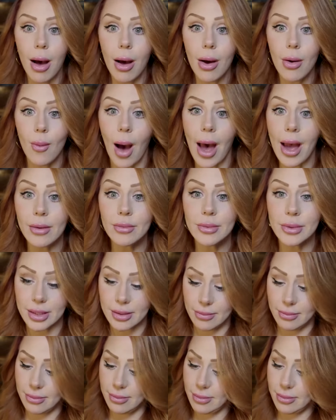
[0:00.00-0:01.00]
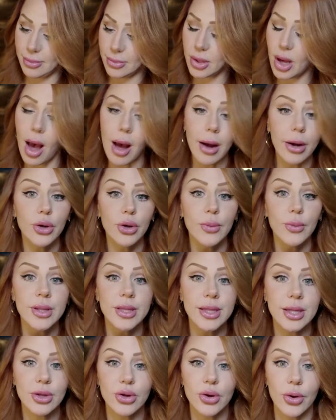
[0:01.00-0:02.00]
Oh, I was talking to
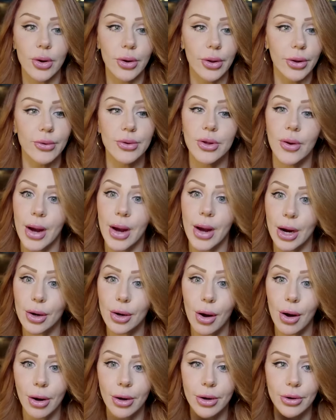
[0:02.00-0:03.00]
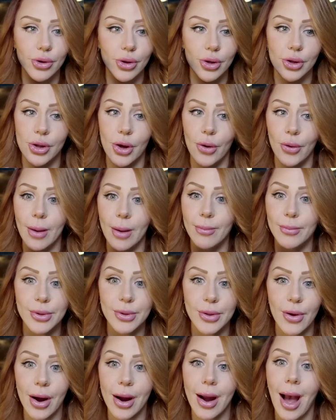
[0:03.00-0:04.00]
his sister earlier. So Aaron Carter just showed up.
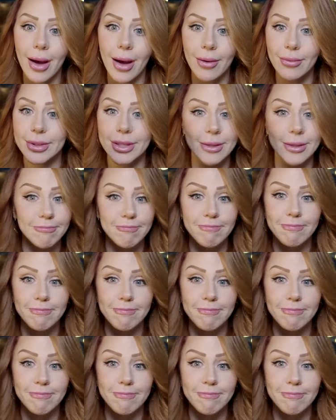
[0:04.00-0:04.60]
Sorry, I was.